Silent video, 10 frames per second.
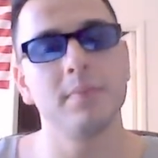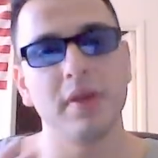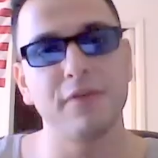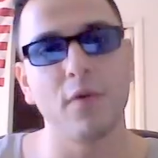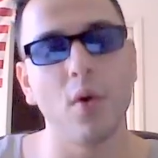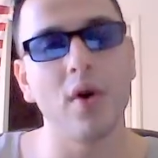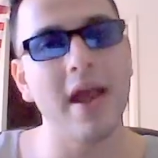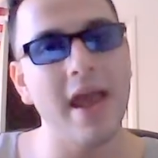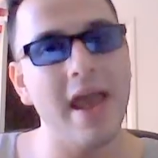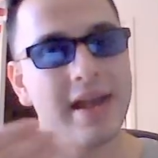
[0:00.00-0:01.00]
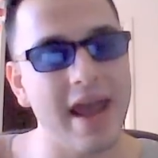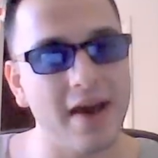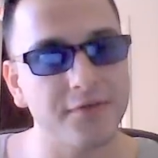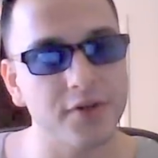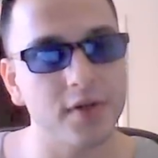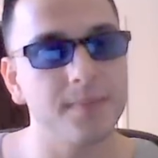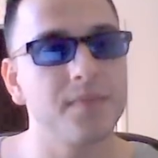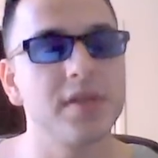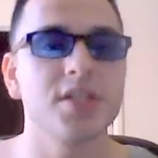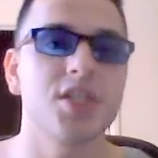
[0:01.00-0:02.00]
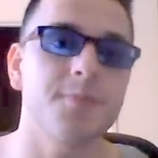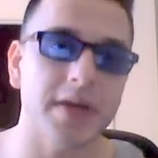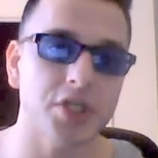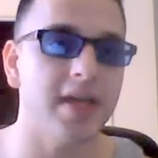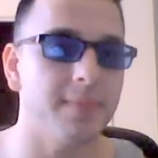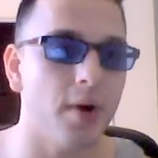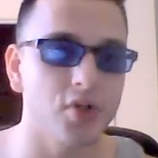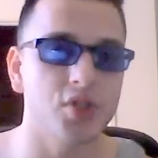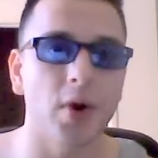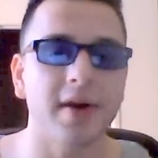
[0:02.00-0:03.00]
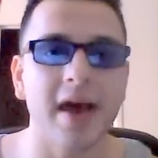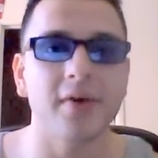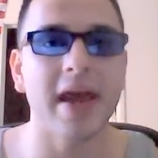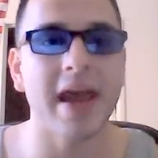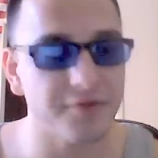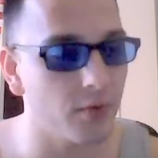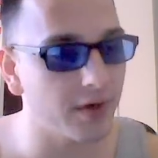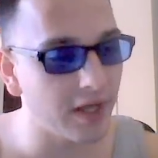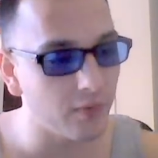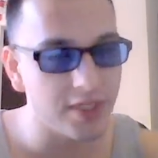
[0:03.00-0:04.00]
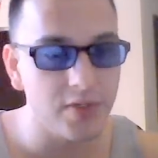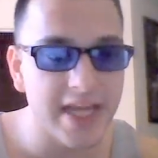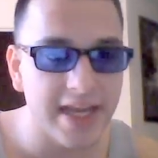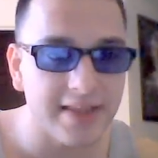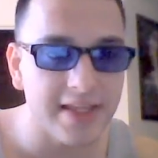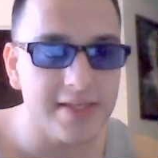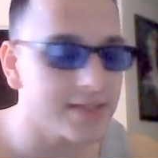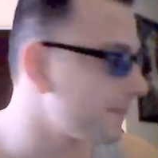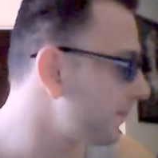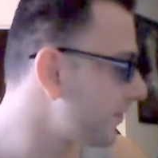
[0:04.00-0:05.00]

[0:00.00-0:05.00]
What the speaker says: before and after, especially post-workout, after workout, when you take these,